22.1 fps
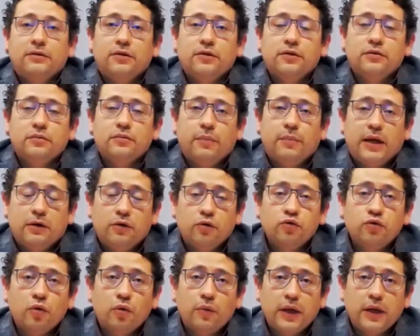in
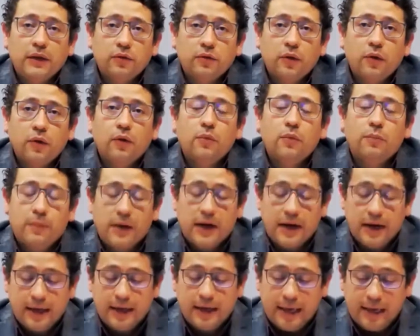the drug
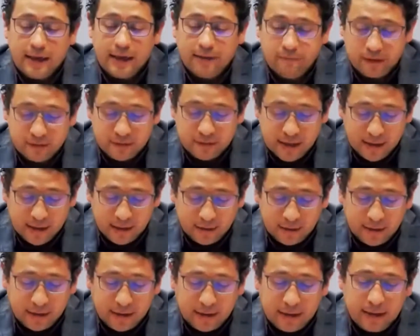transparency prices,